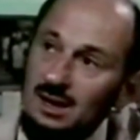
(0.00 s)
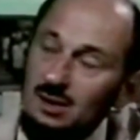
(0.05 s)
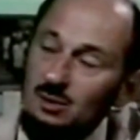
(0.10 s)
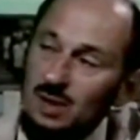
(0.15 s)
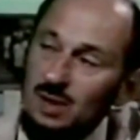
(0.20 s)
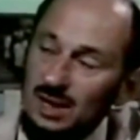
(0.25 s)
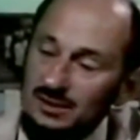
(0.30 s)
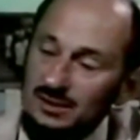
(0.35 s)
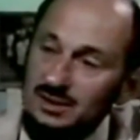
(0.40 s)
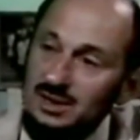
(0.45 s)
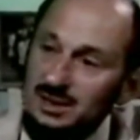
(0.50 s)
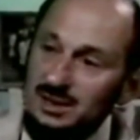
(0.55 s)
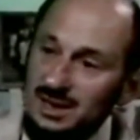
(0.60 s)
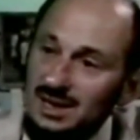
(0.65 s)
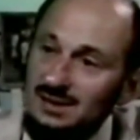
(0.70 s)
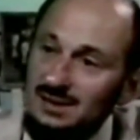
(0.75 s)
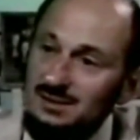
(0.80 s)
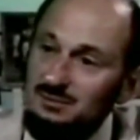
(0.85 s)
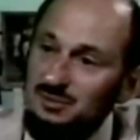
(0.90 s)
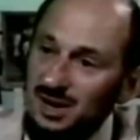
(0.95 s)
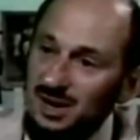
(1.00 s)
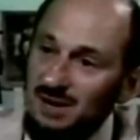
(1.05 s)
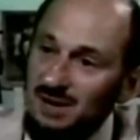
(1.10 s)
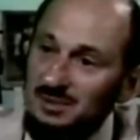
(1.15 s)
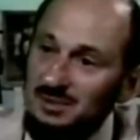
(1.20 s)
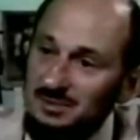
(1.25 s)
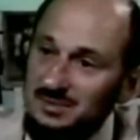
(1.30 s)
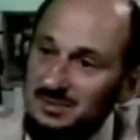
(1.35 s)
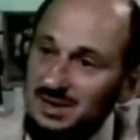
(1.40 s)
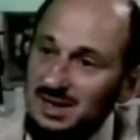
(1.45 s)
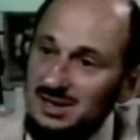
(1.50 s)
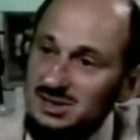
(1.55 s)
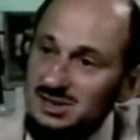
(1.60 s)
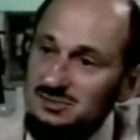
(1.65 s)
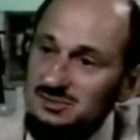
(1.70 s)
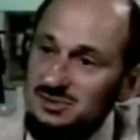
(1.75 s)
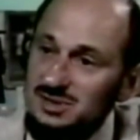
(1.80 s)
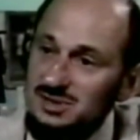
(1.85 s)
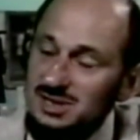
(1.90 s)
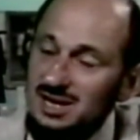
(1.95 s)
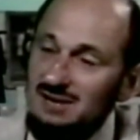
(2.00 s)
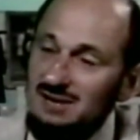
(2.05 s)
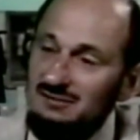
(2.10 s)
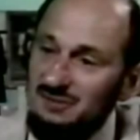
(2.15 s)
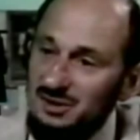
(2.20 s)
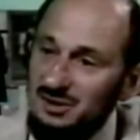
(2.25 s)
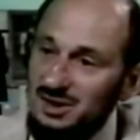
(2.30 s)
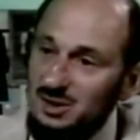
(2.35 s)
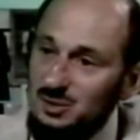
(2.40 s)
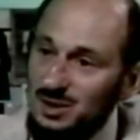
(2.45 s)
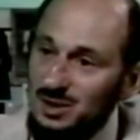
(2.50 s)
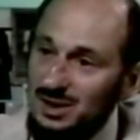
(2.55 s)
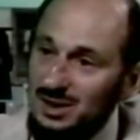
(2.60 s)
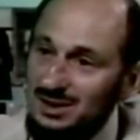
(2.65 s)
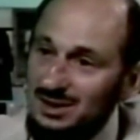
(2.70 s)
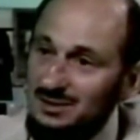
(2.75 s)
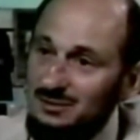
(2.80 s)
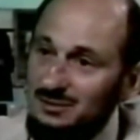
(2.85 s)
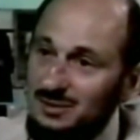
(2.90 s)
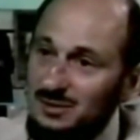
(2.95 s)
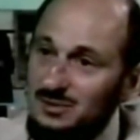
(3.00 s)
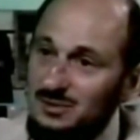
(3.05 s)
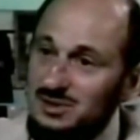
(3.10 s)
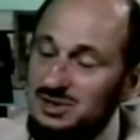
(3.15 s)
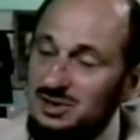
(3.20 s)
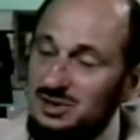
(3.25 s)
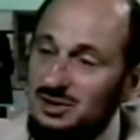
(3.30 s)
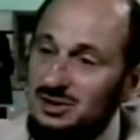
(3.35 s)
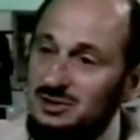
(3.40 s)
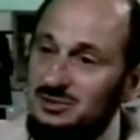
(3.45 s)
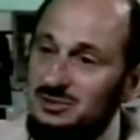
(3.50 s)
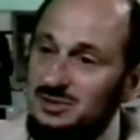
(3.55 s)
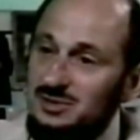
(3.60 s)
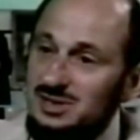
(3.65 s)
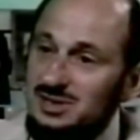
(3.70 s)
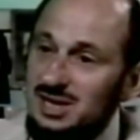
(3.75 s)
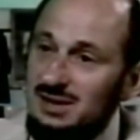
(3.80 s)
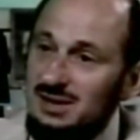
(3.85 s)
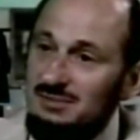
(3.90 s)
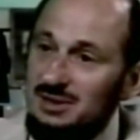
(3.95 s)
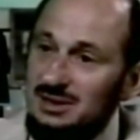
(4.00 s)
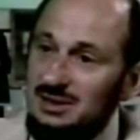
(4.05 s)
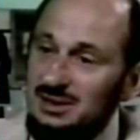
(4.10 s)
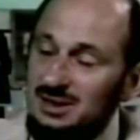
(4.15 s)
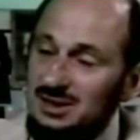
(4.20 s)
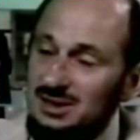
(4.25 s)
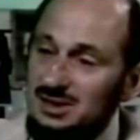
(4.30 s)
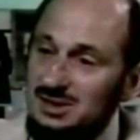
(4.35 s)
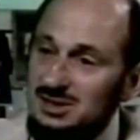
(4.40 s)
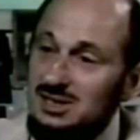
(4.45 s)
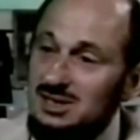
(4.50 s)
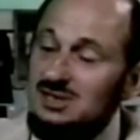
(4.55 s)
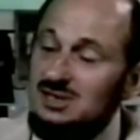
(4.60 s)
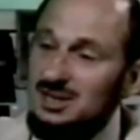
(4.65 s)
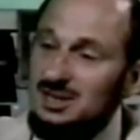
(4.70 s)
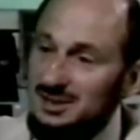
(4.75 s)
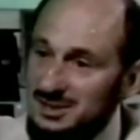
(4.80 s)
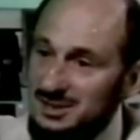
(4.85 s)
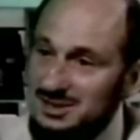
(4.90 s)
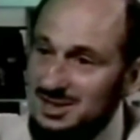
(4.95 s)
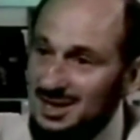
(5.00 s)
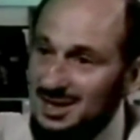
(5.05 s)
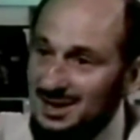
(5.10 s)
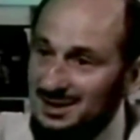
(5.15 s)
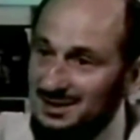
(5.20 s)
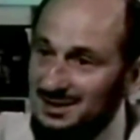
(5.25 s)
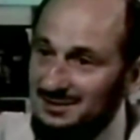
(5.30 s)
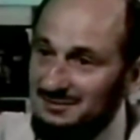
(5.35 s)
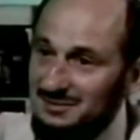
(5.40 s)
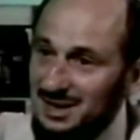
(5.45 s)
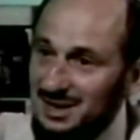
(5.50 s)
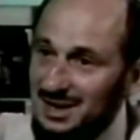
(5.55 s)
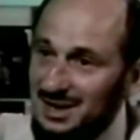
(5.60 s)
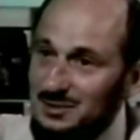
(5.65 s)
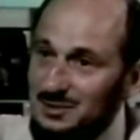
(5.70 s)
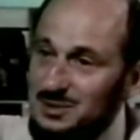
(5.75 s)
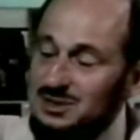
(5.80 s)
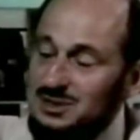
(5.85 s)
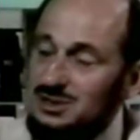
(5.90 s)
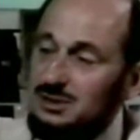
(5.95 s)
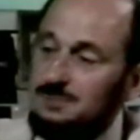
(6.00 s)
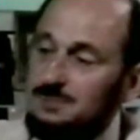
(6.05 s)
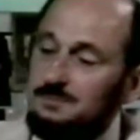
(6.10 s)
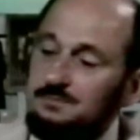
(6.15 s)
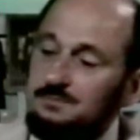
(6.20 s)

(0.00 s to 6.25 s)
Well, I think that problem gets resolved very quickly when we start to examine his, his understanding of language.